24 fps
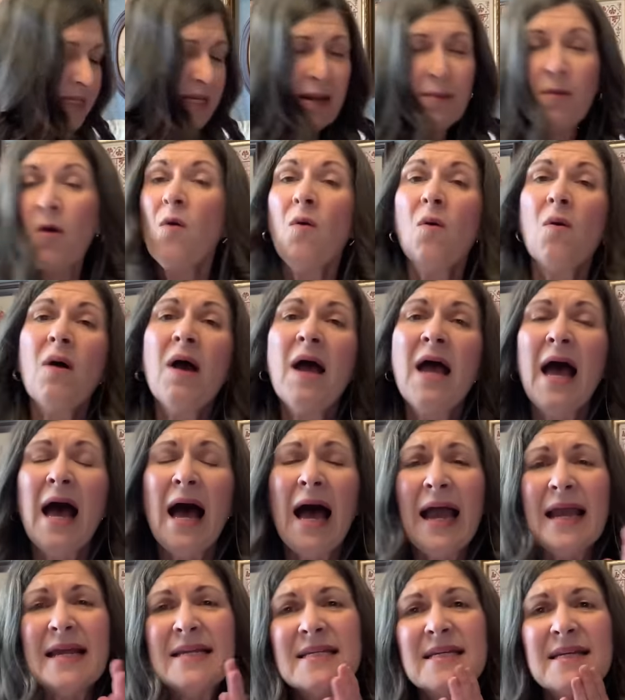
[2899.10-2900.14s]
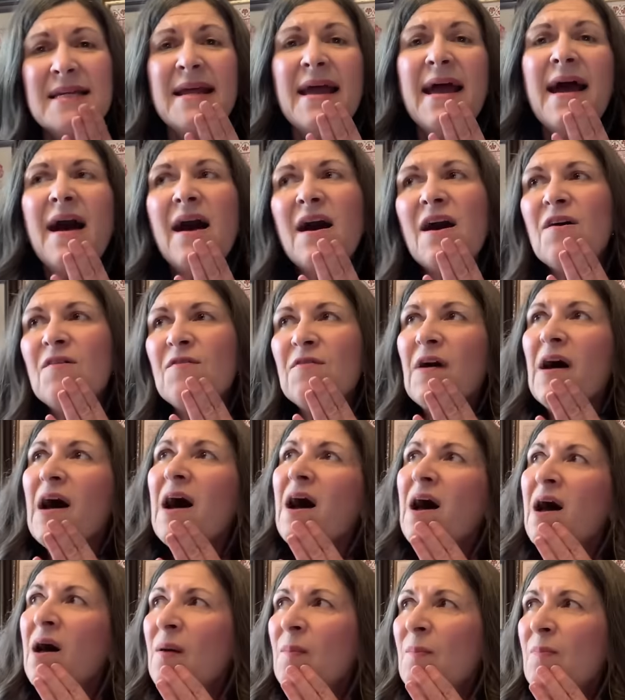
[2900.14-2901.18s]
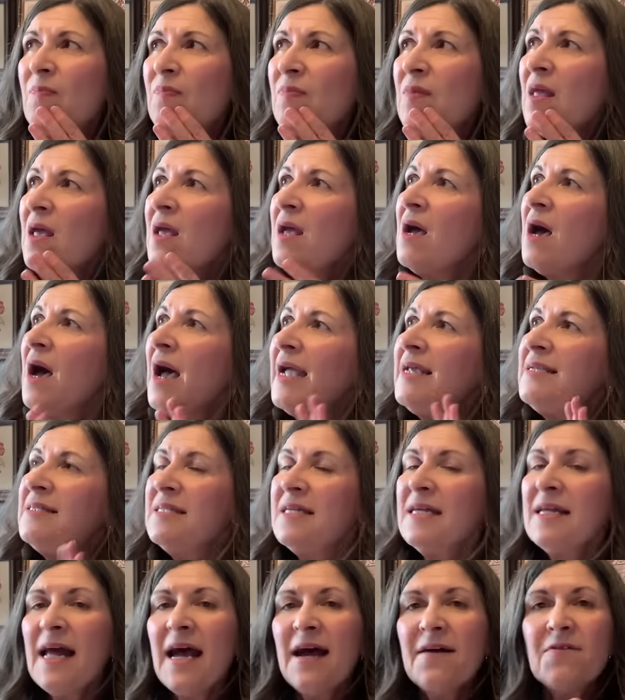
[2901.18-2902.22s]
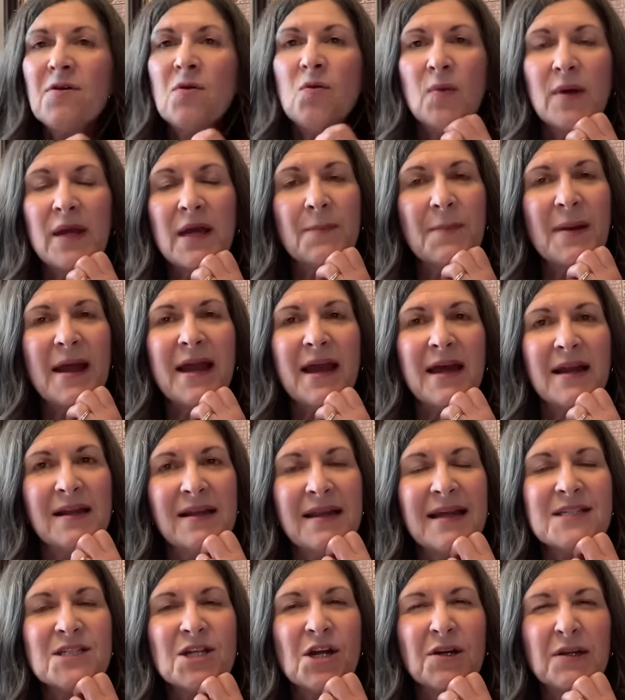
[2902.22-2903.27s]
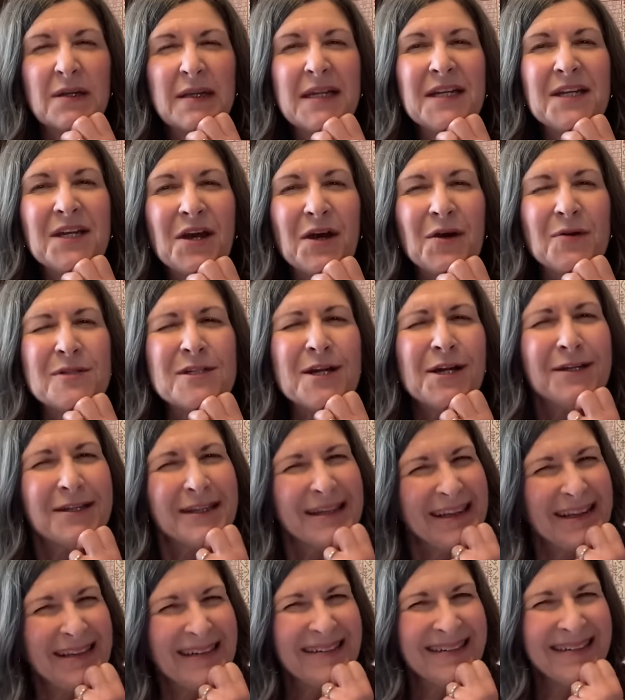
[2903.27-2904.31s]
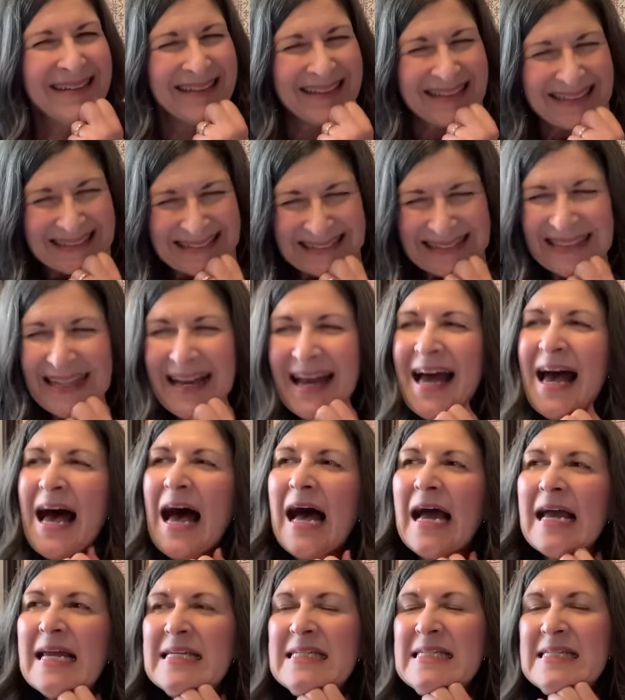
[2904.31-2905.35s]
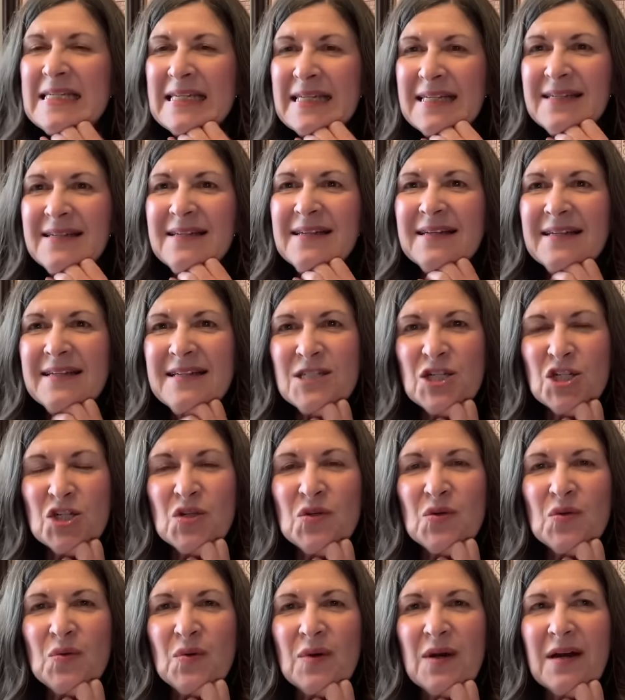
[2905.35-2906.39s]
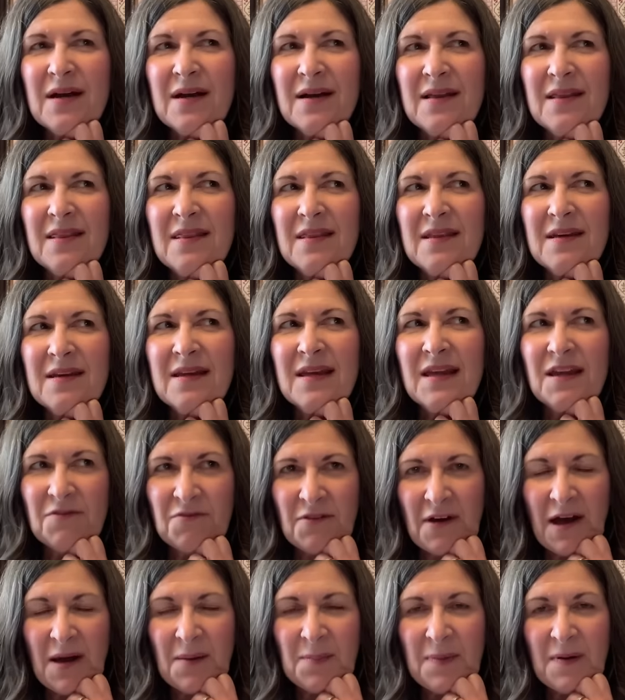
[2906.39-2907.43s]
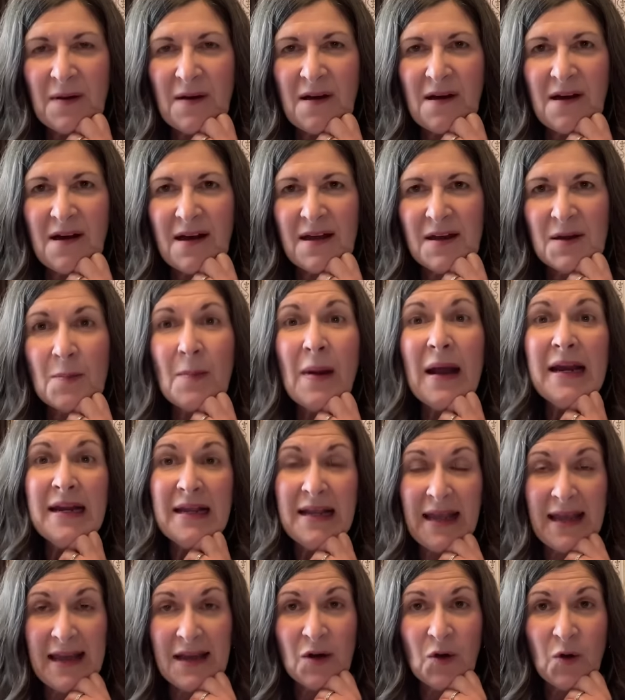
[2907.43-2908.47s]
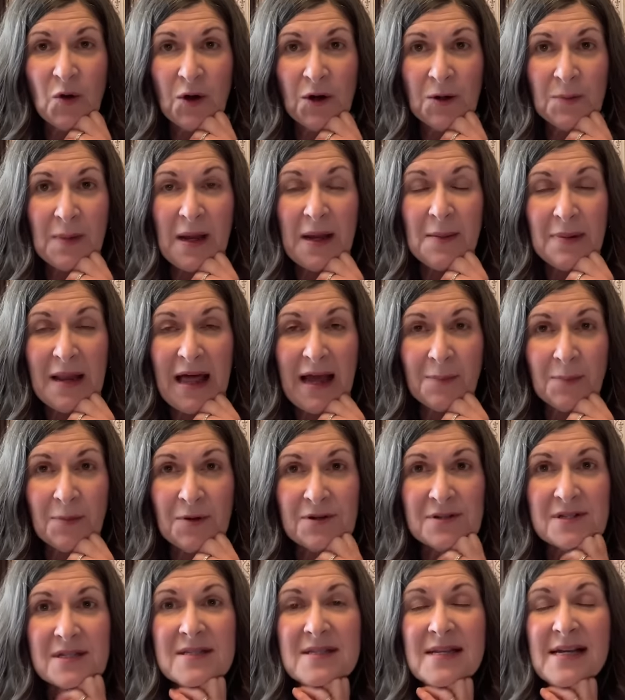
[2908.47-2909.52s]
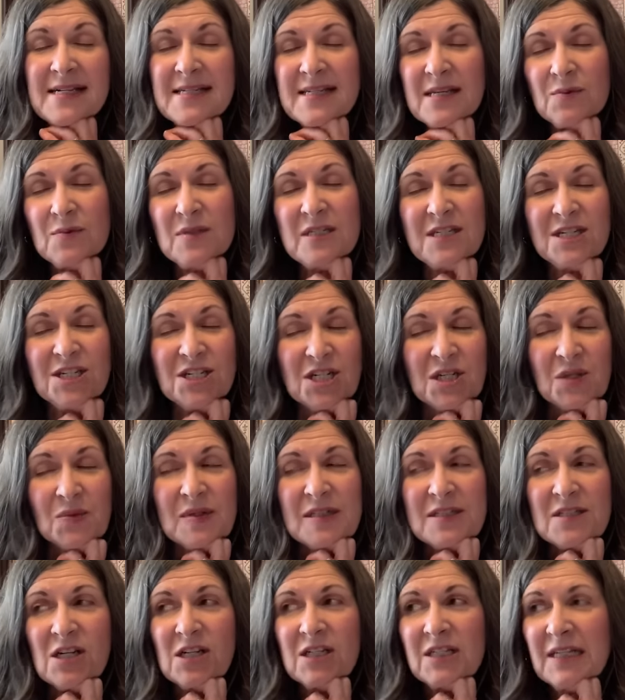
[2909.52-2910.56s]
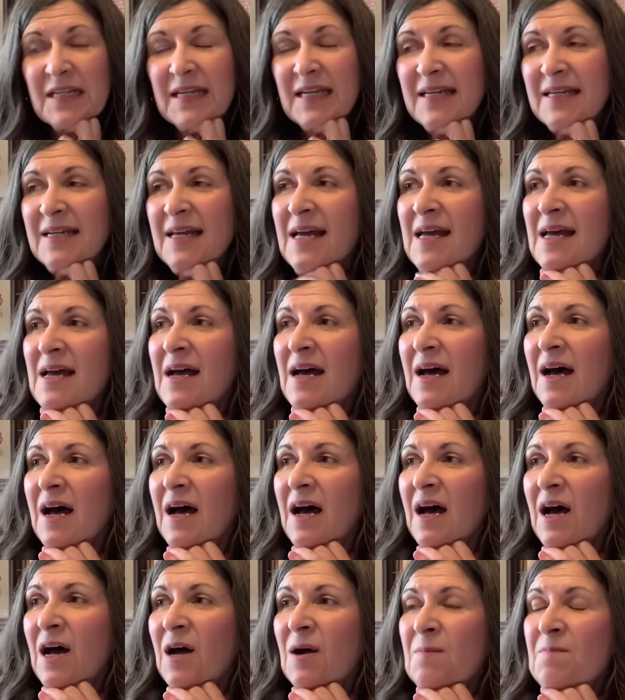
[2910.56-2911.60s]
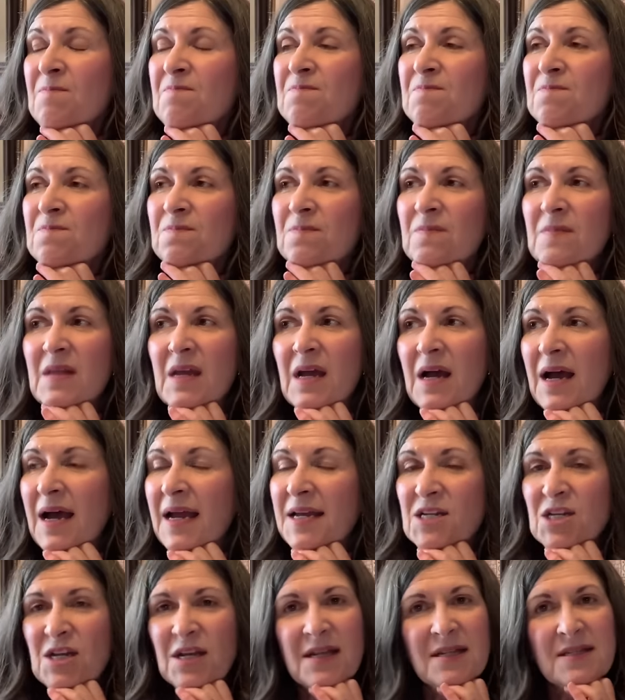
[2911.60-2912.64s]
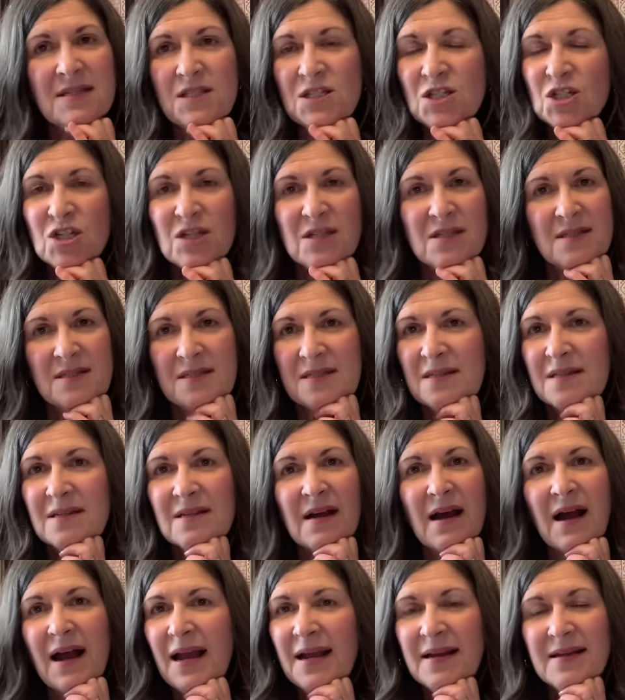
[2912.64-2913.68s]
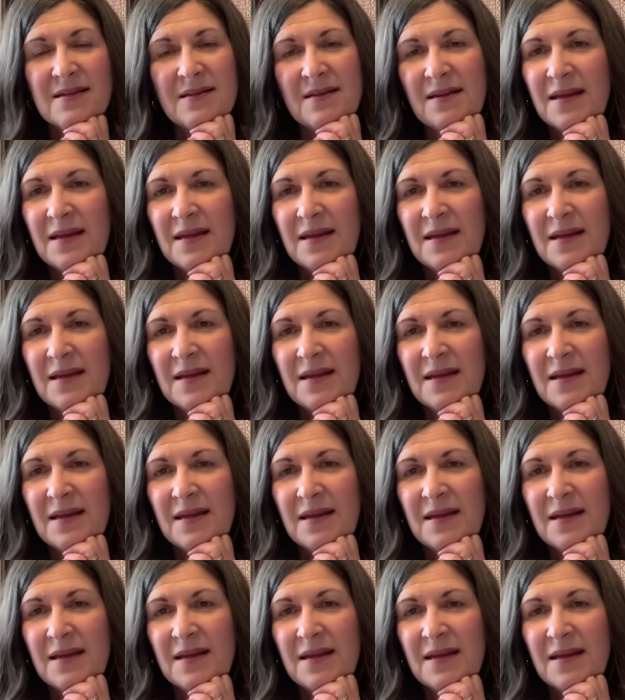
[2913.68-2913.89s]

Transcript: time. Oh, I did have, um, I did have a WIP. I got to let Darlene know. Darlene, I did do the give up on Mighty Acorn by Blackbird Designs. I was stitching it with Darlene. Um, I, it's just, I,